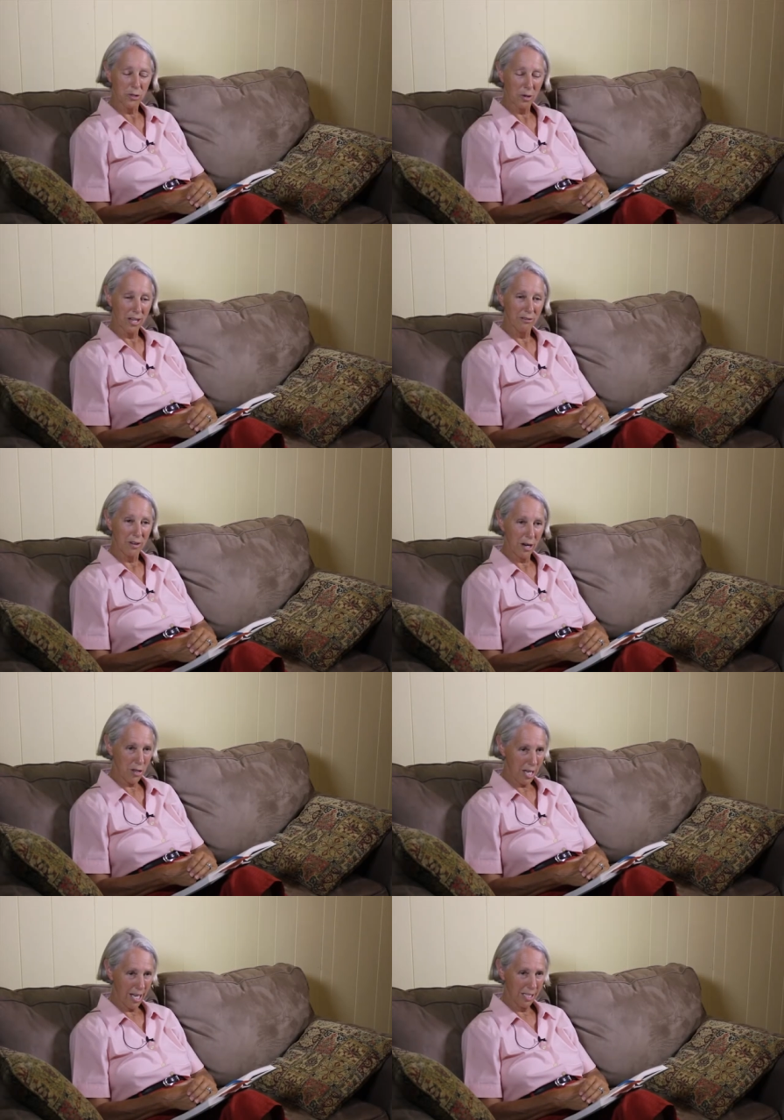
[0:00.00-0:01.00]
try to fire
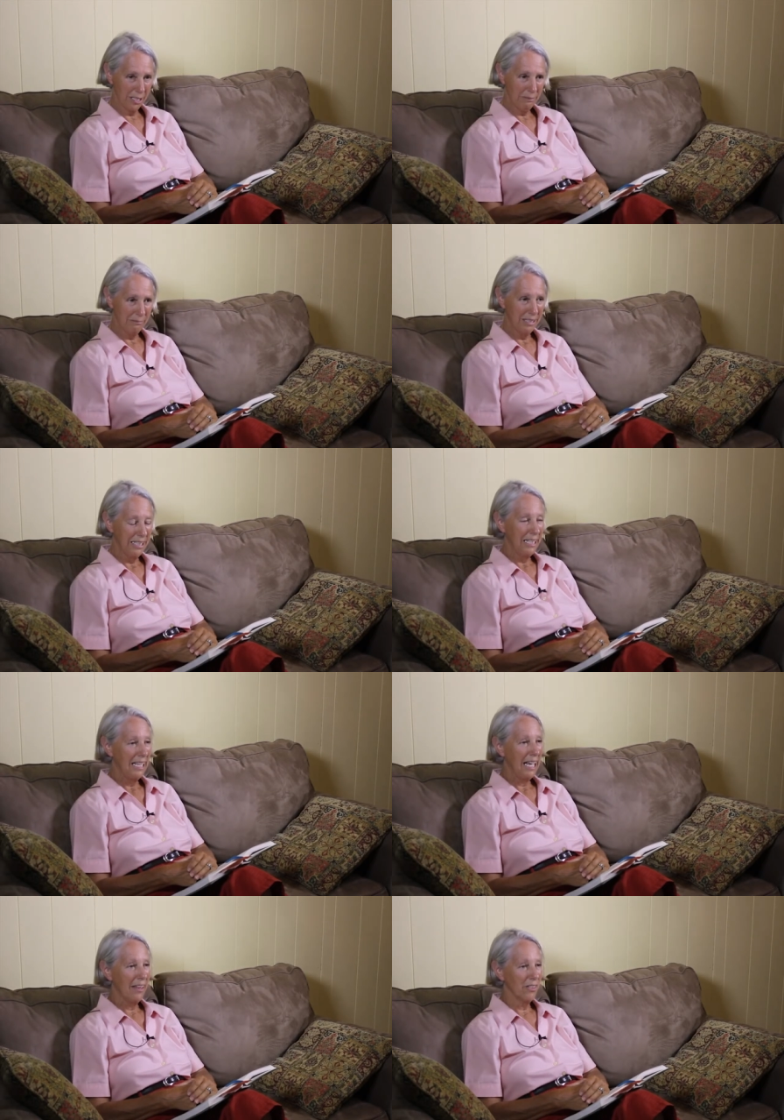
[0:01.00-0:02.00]
the
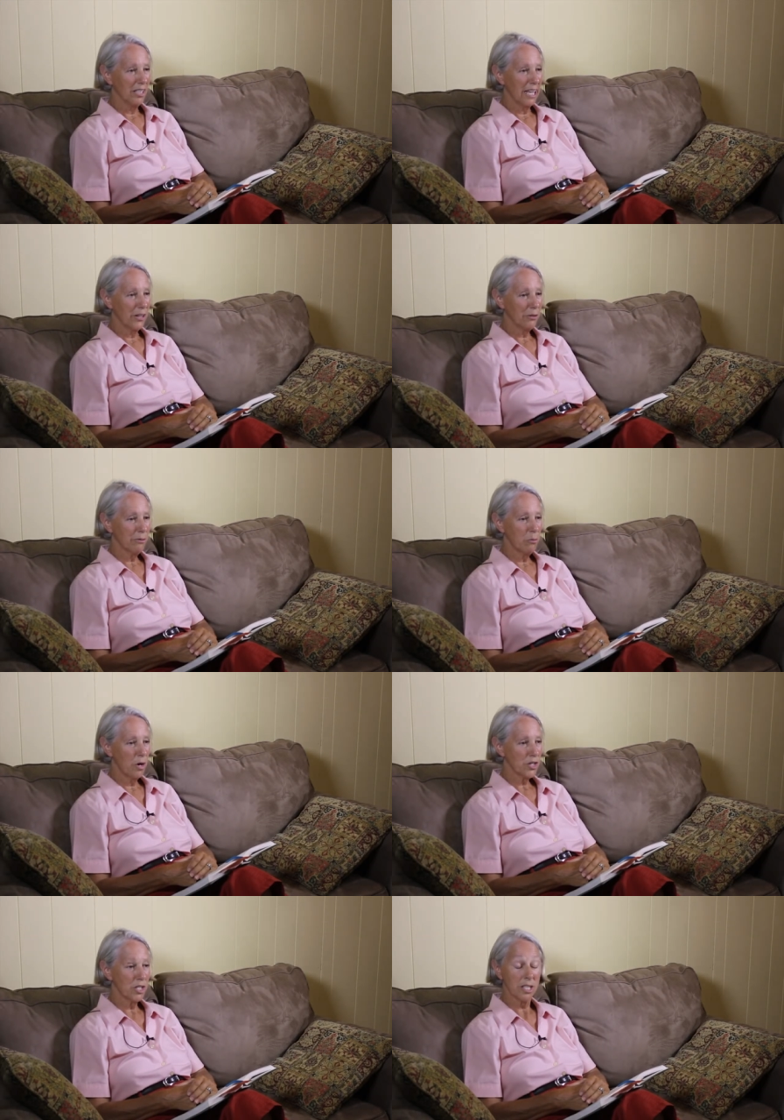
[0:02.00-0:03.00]
cannon, and the letter from
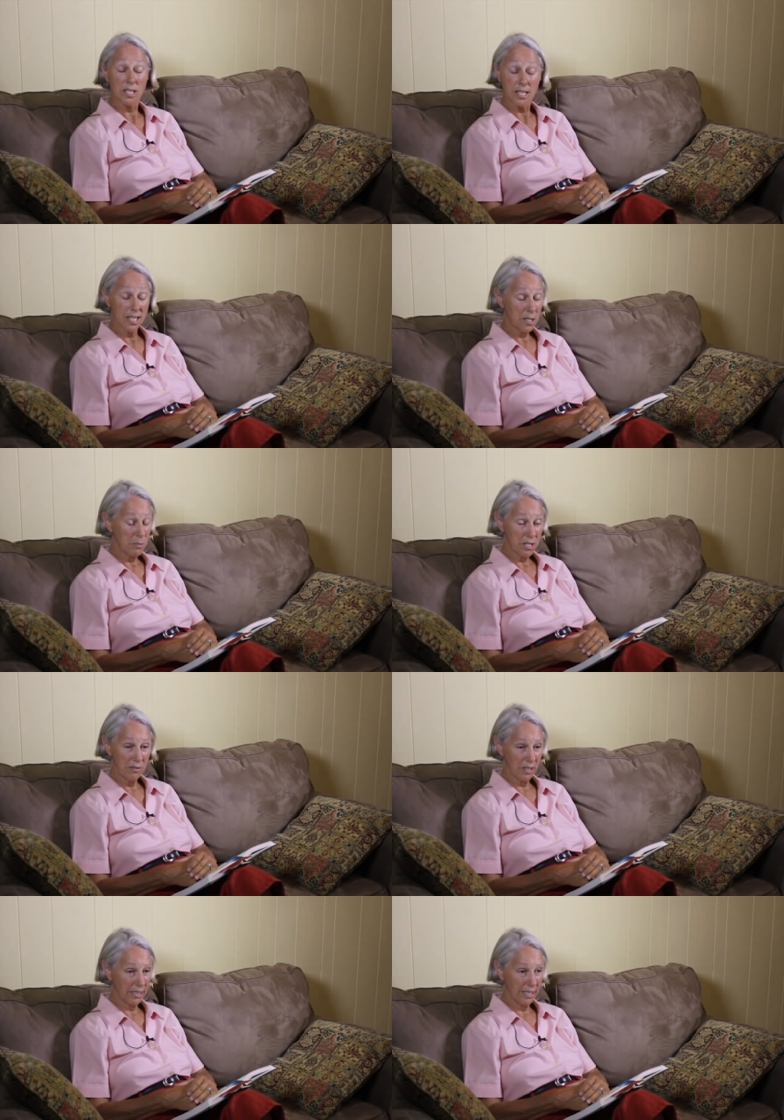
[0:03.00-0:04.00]
Washington said
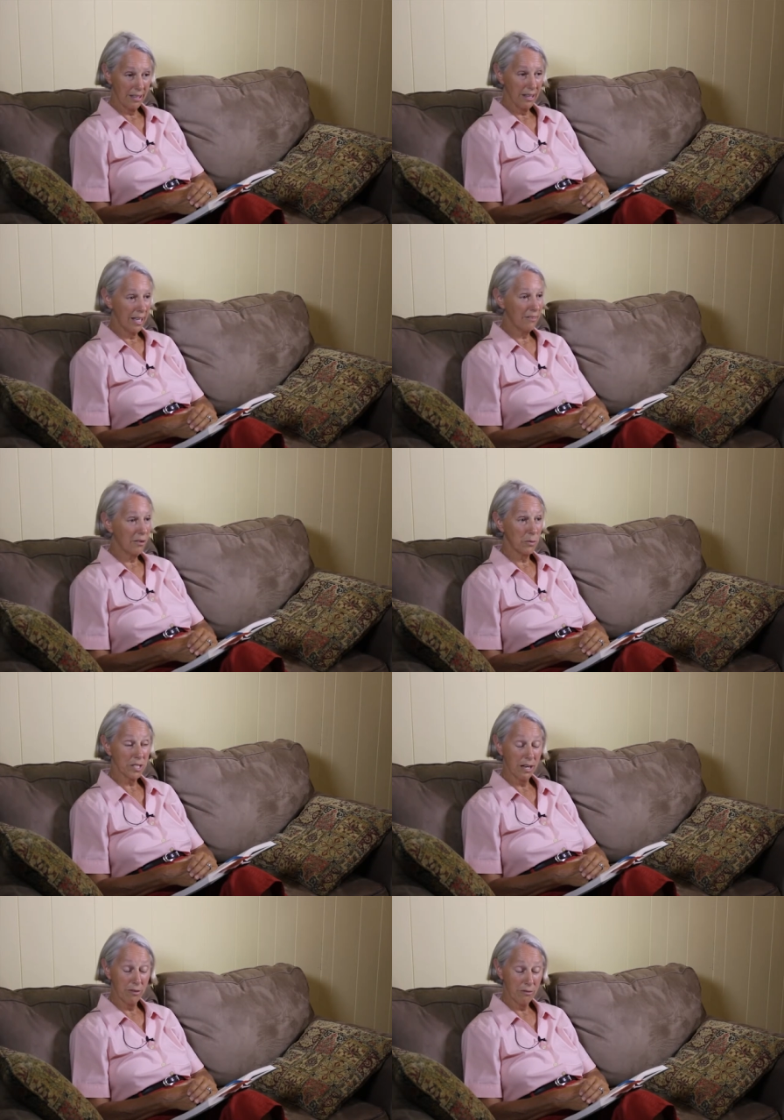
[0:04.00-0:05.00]
specifically that if it
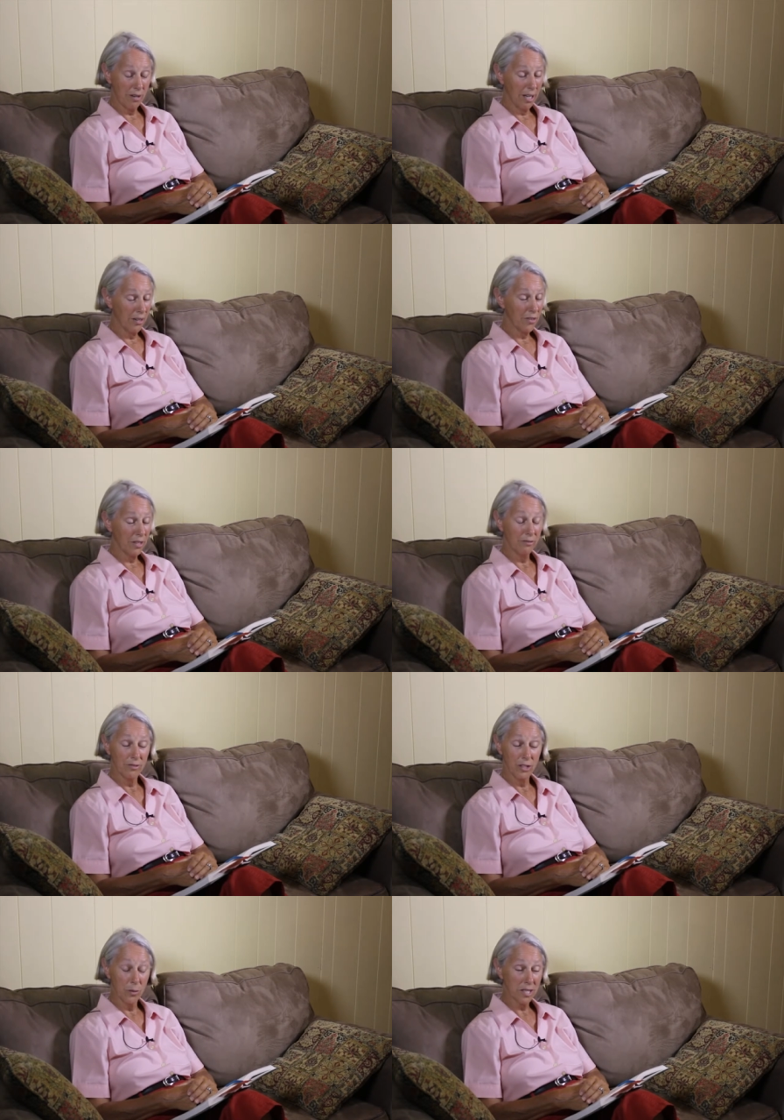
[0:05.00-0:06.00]
was ever fired,
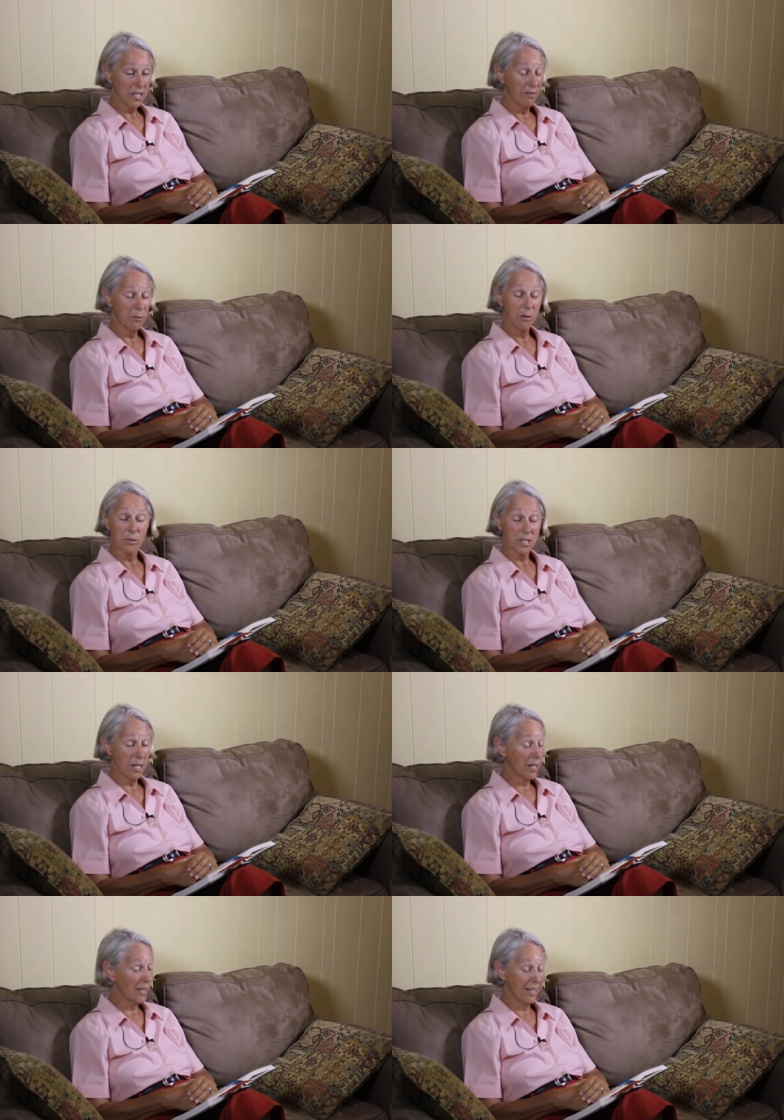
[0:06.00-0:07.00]
the U.S. government was
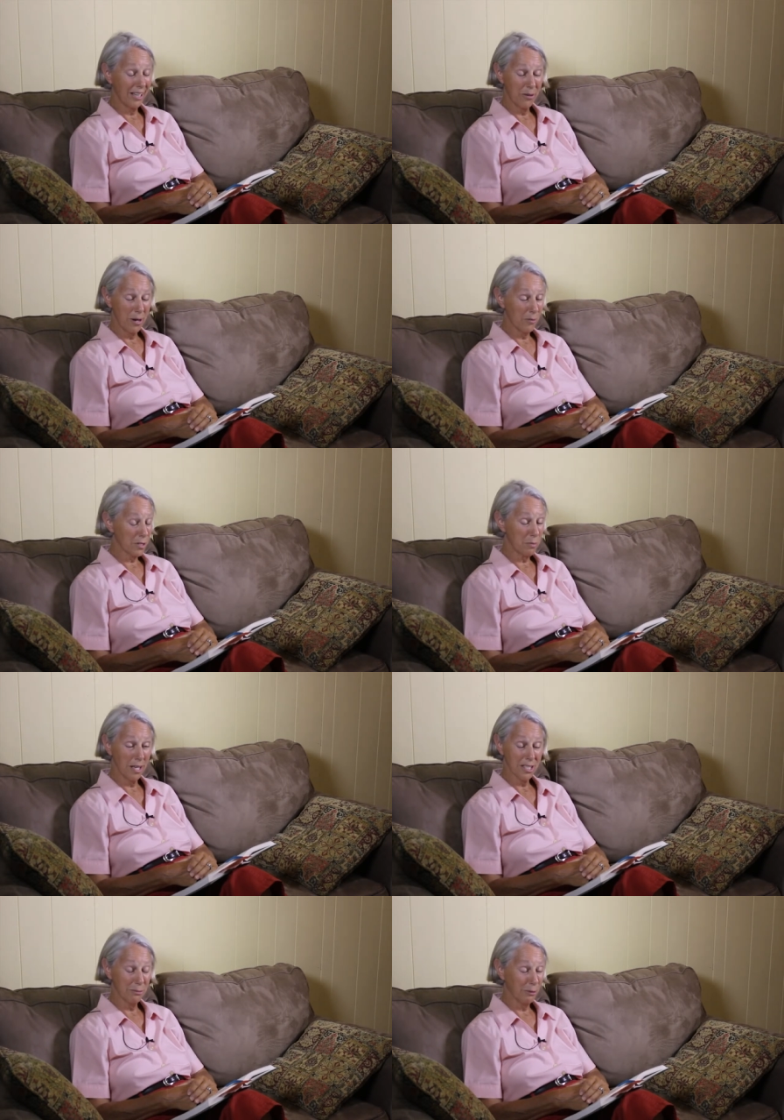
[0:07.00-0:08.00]
not in any way
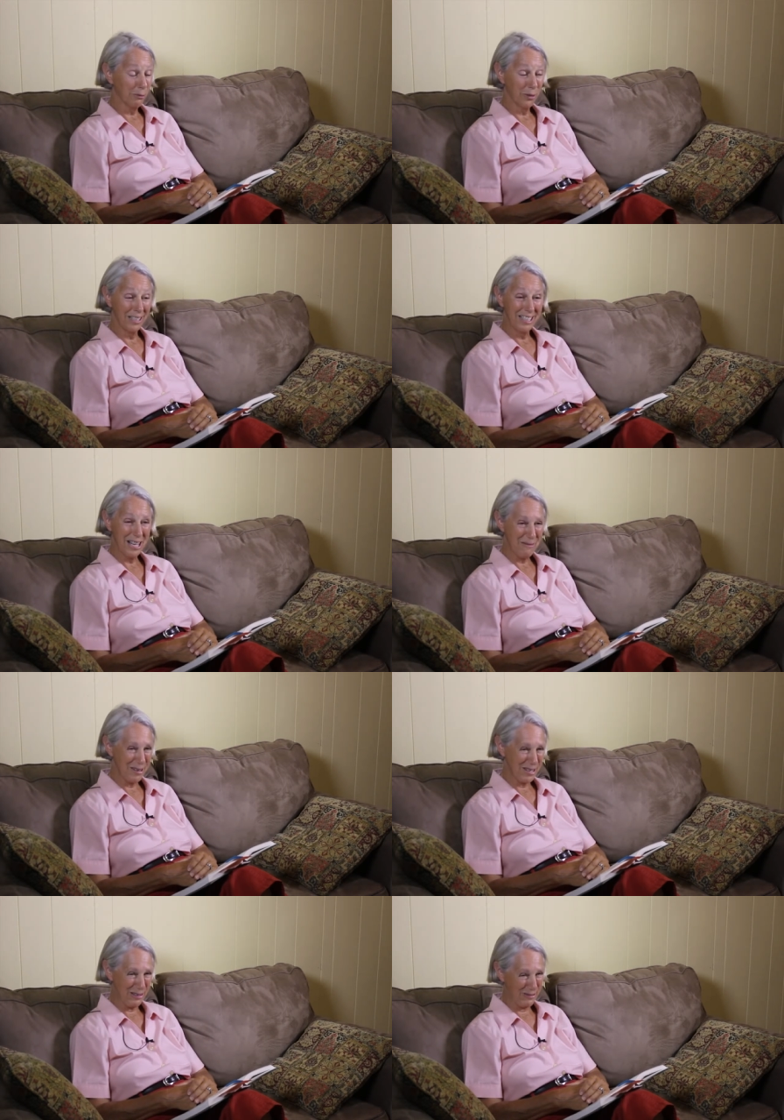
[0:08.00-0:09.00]
responsible for any
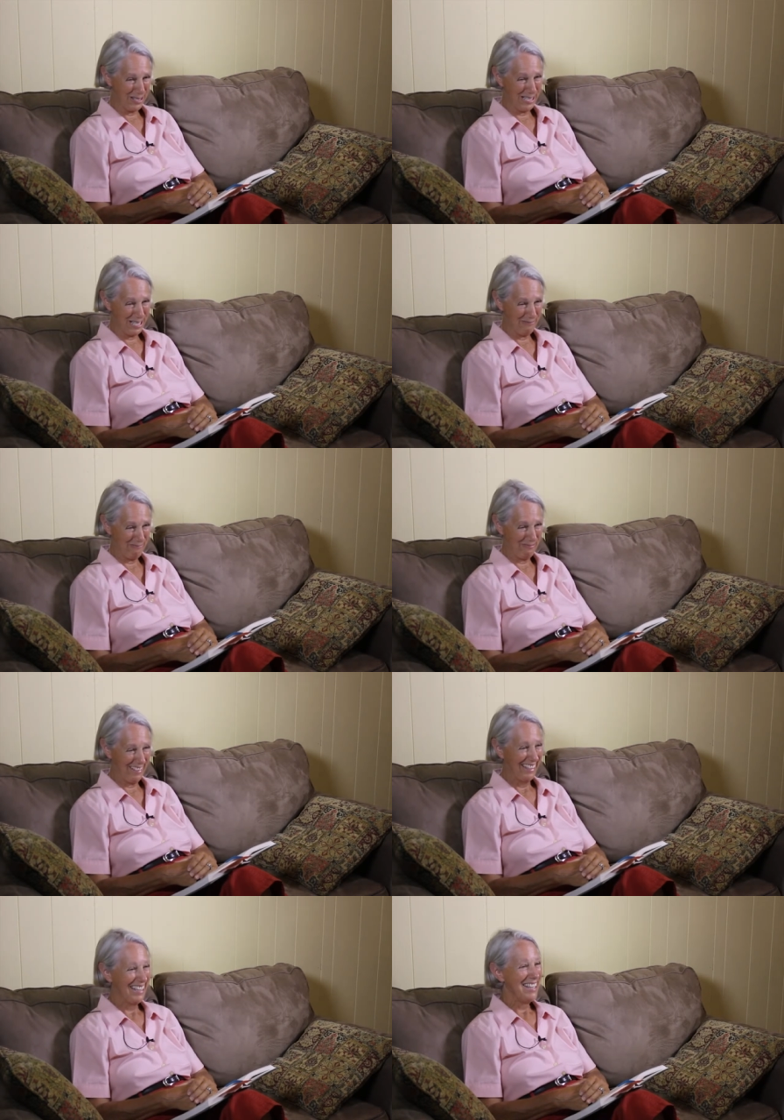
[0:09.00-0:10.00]
damage that was
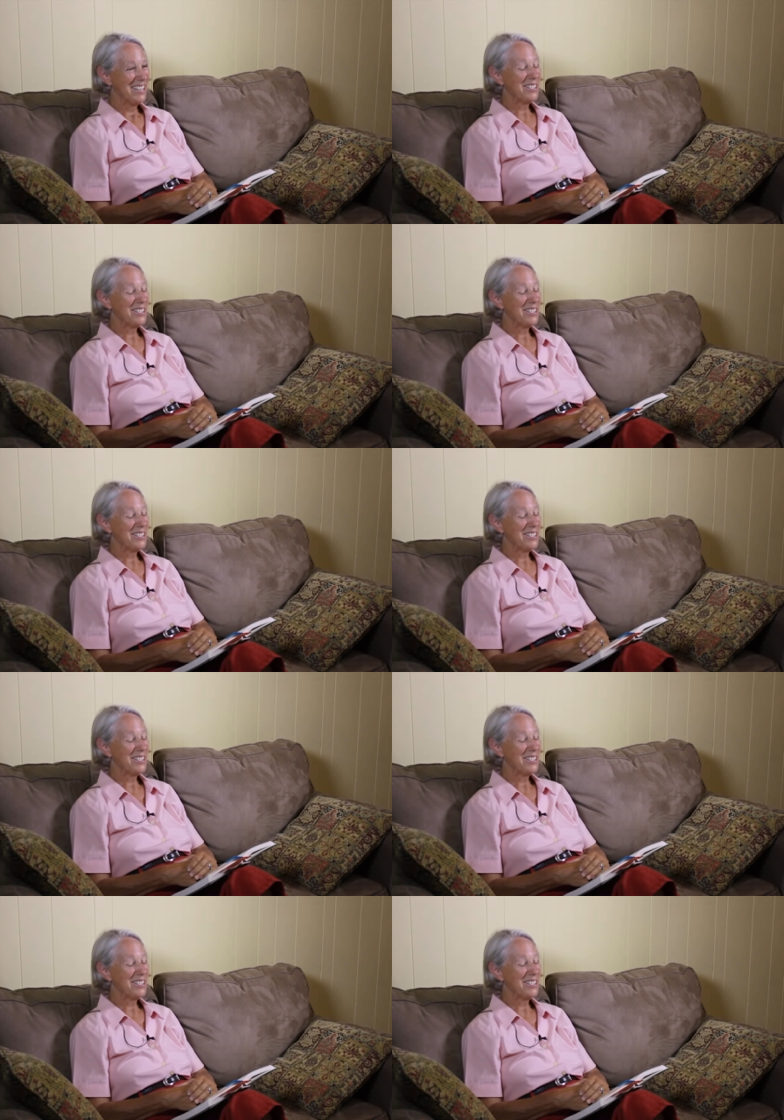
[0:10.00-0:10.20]
done.